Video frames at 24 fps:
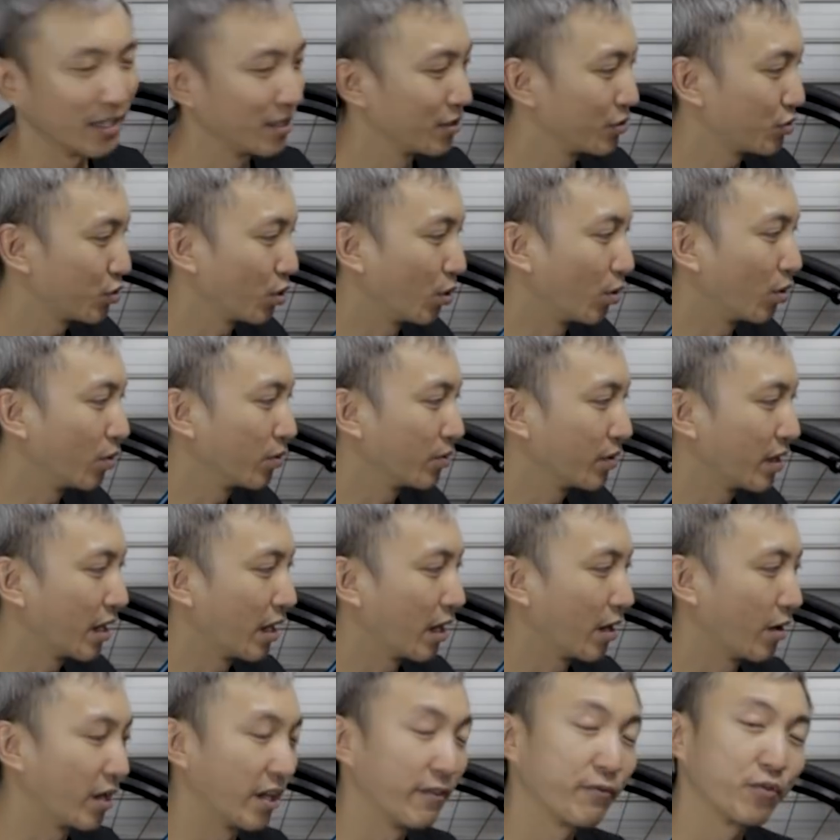So
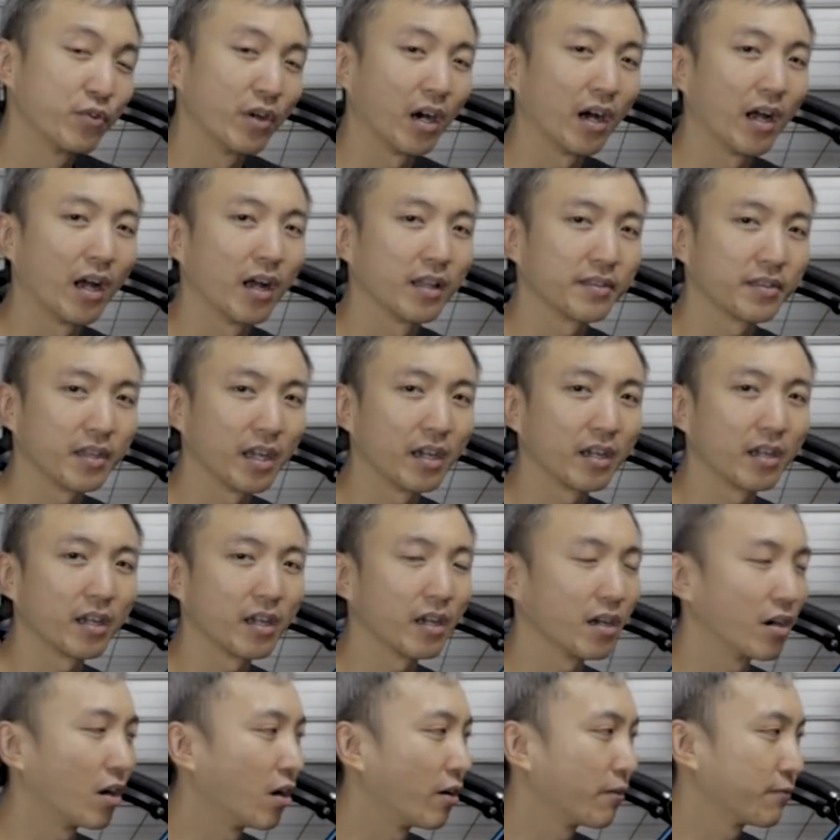if you are
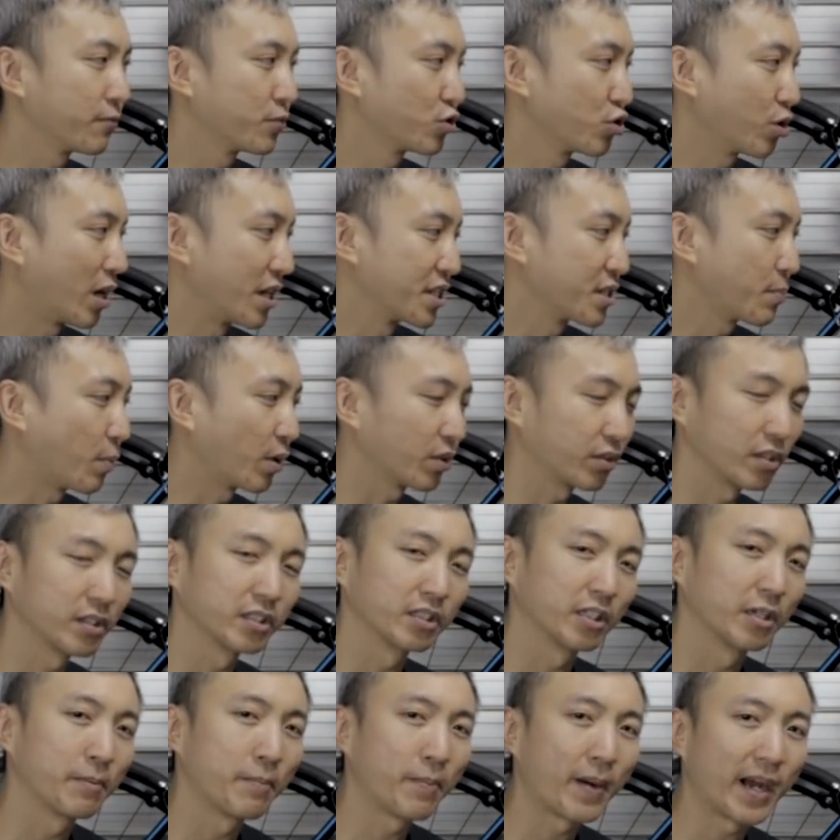thinking of transporting
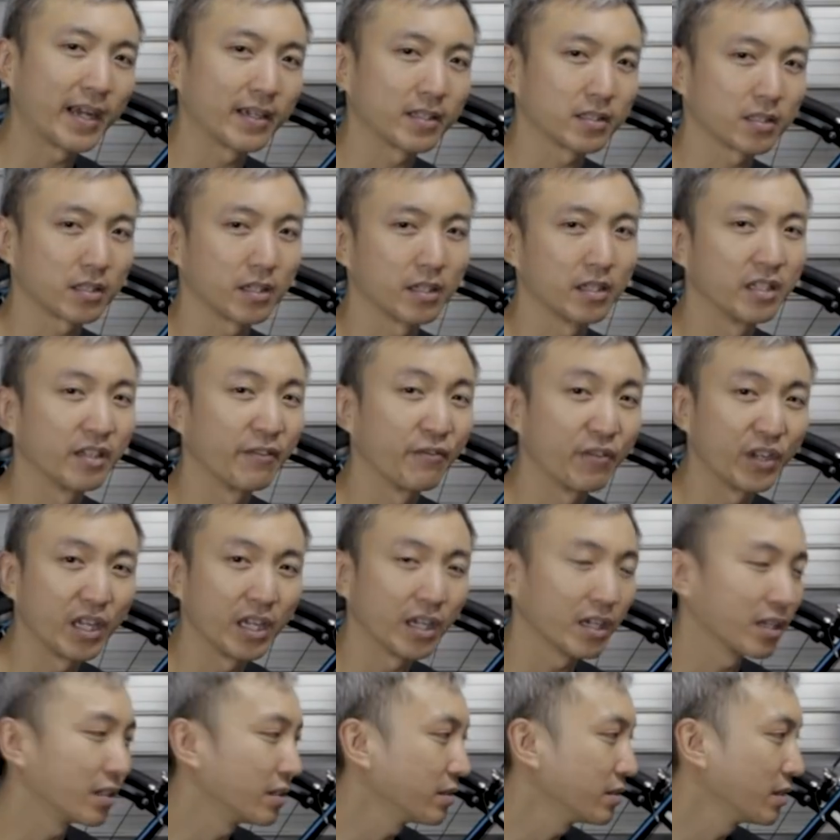the bike in a
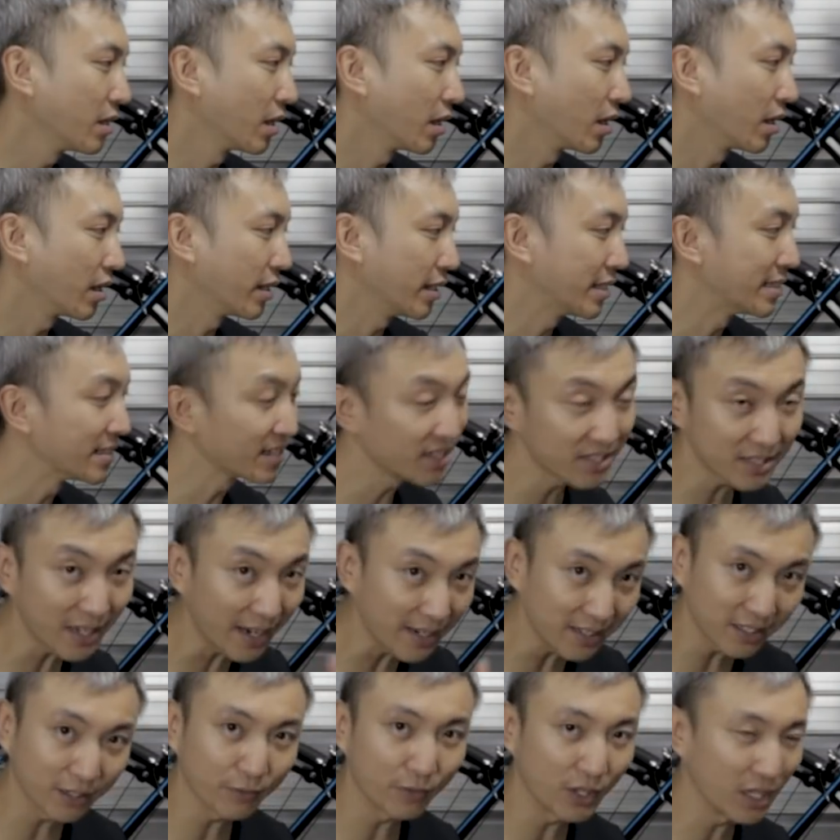vehicle,
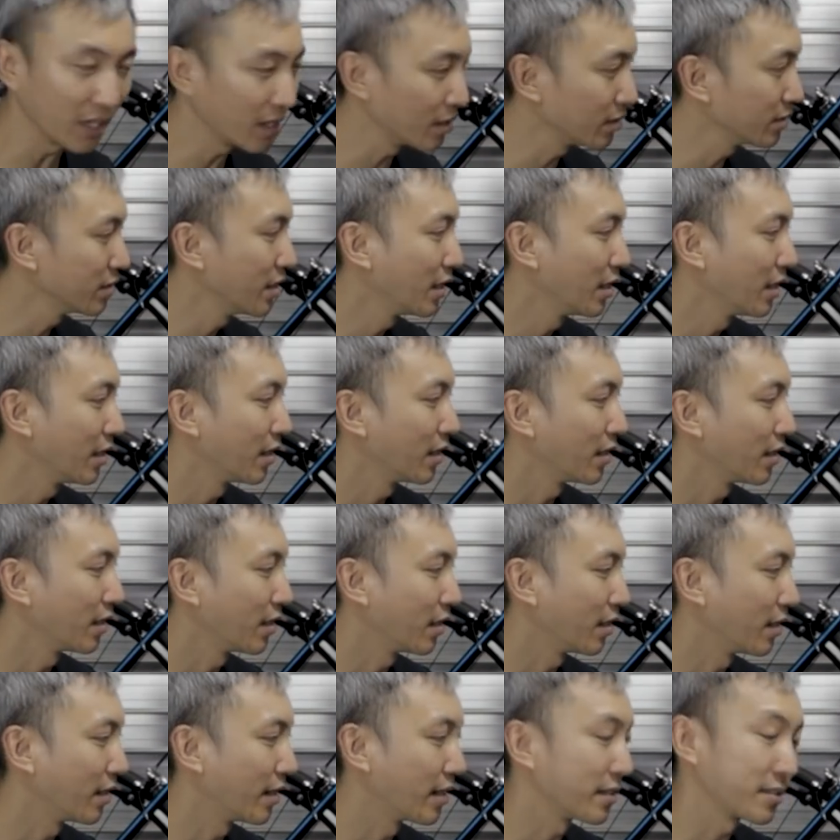inside the vehicle,
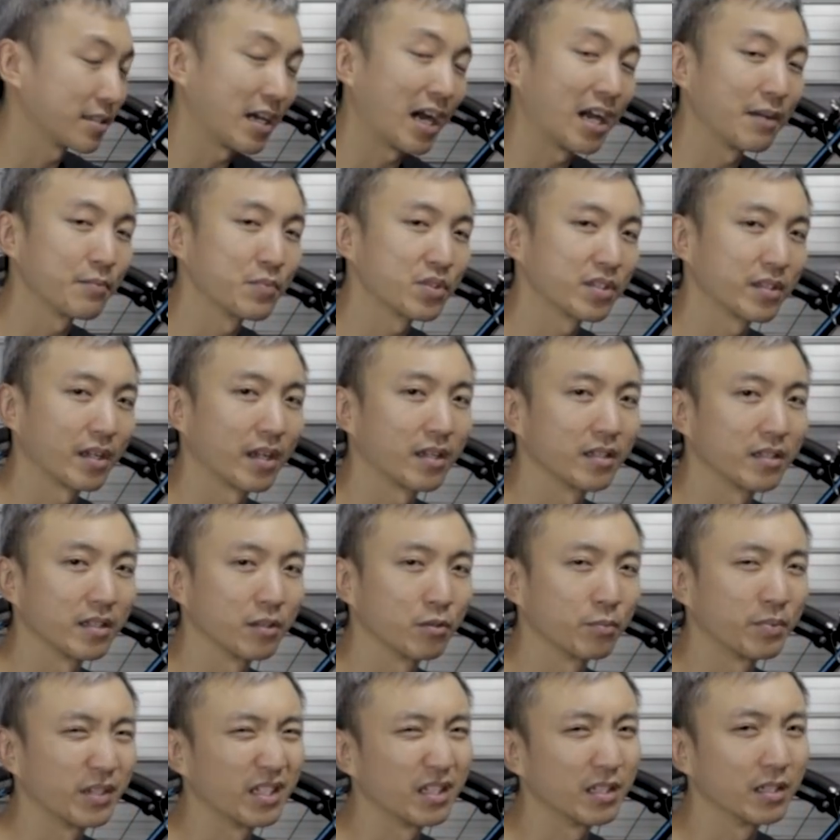at times then it
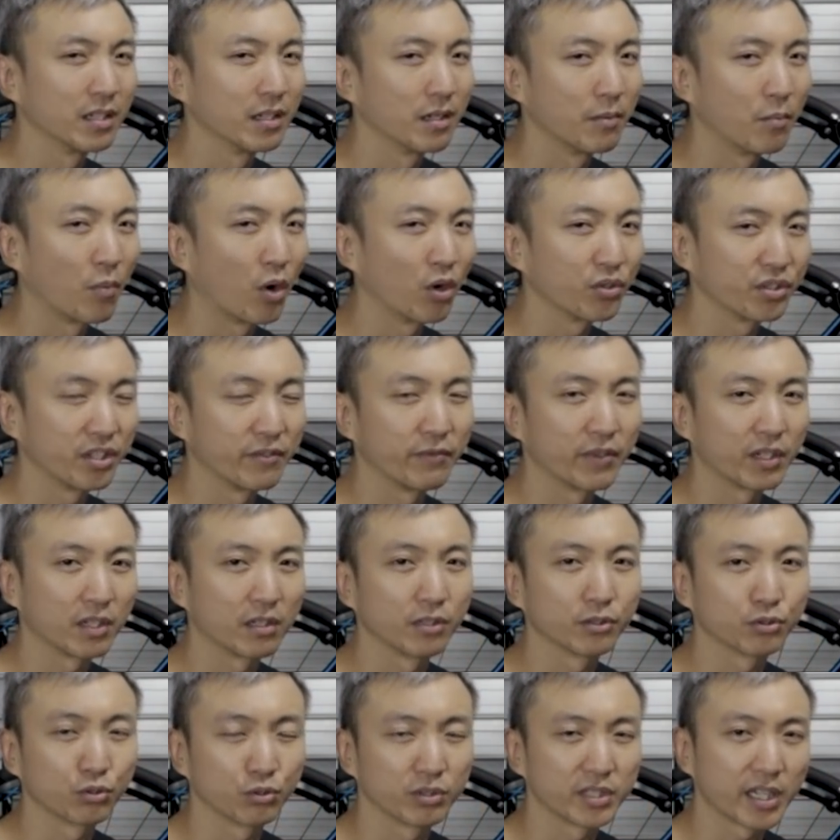will be more
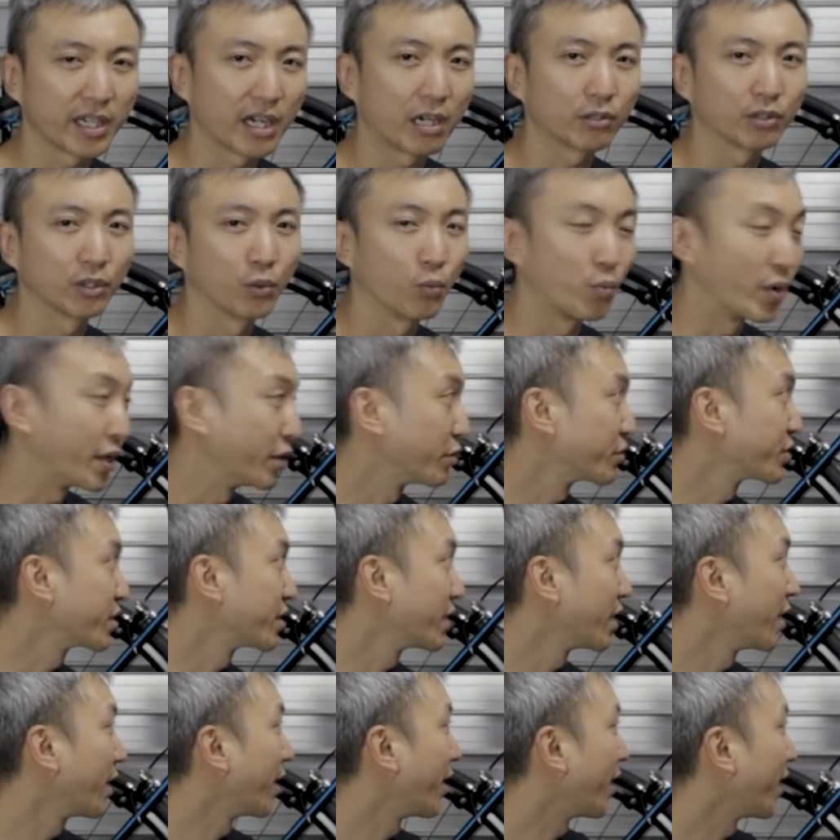difficult to take out the
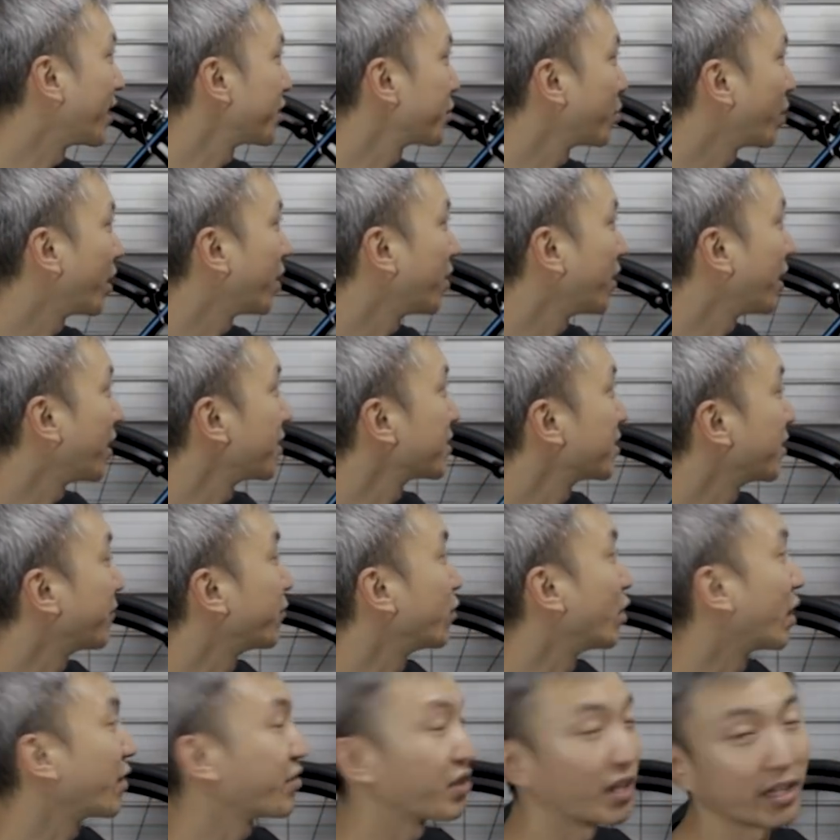wheels, as well as
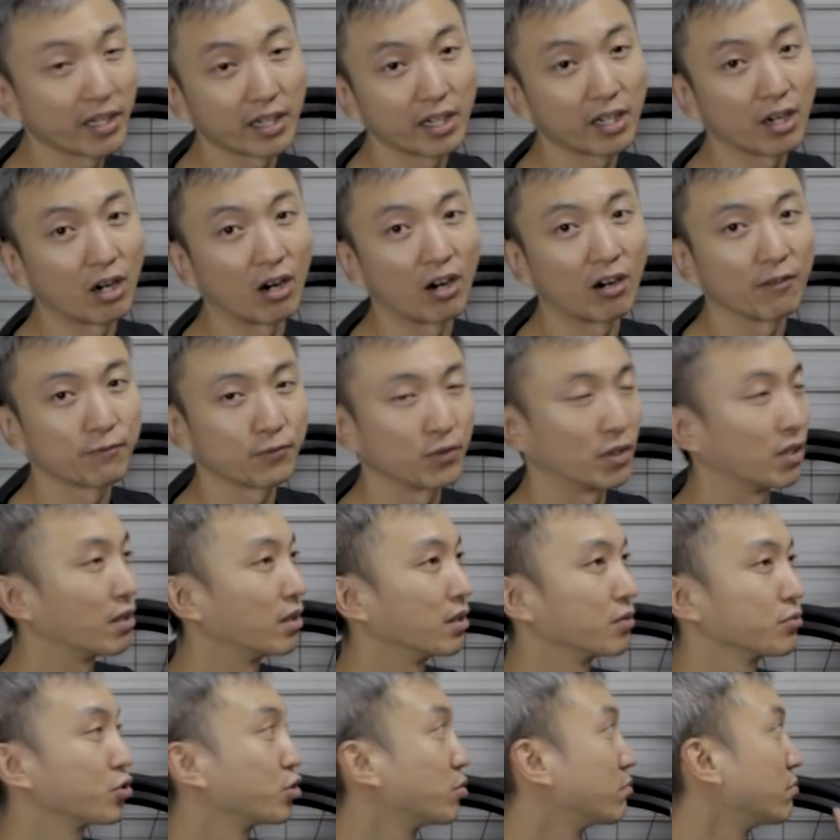if you are thinking
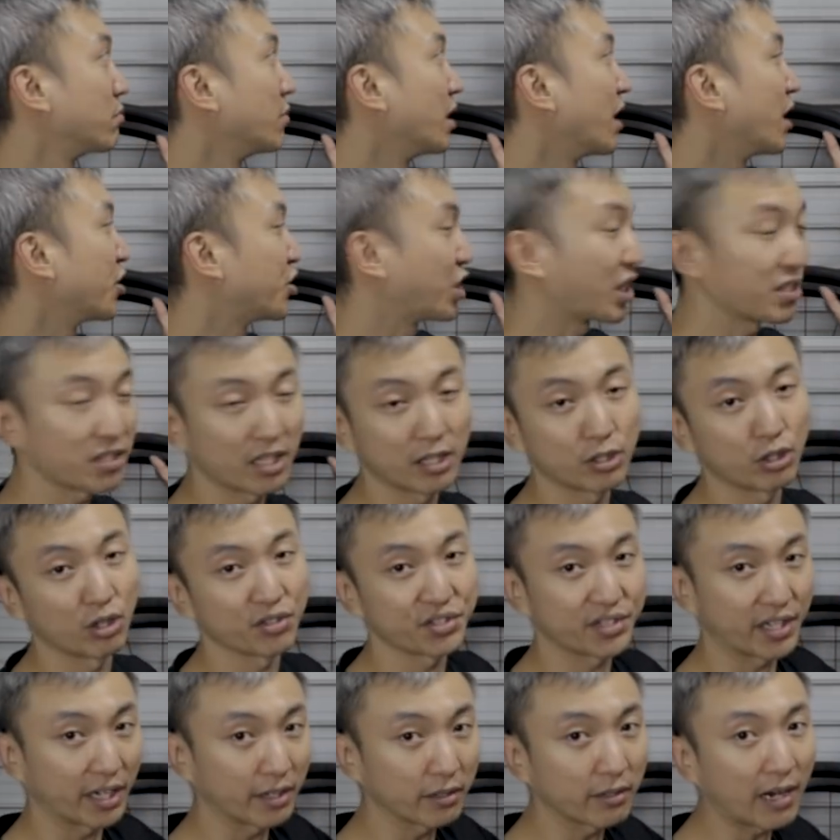of adjusting your
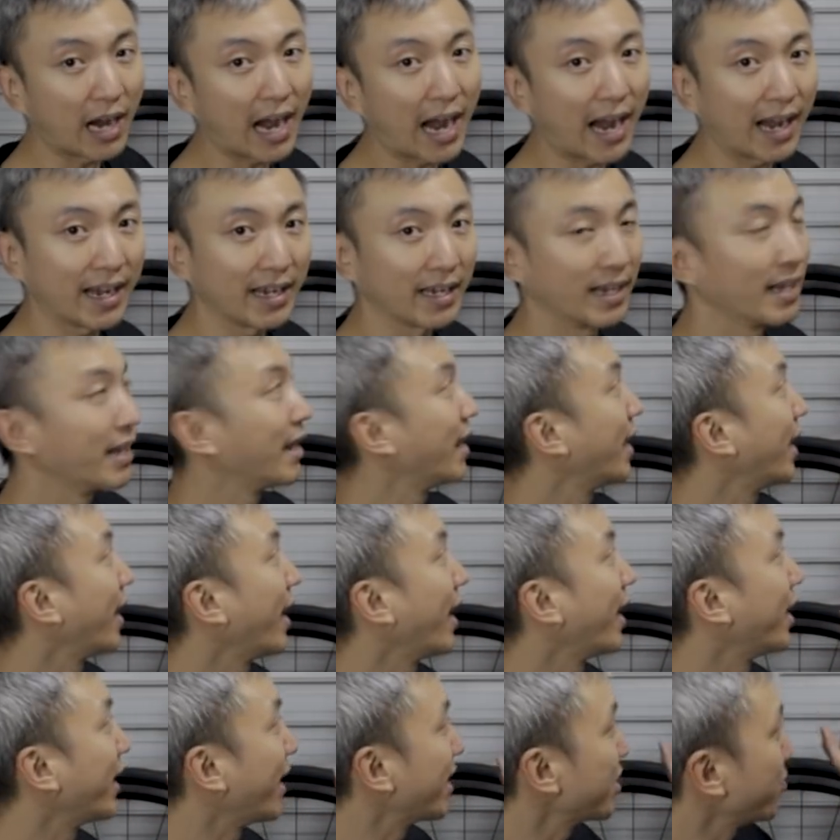saddle height
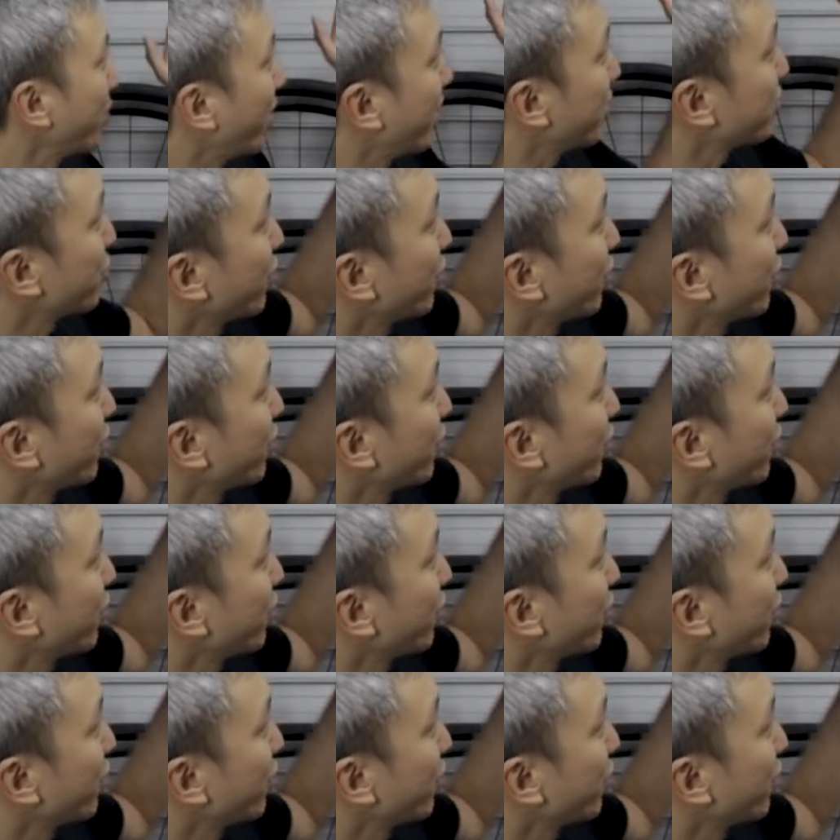and as well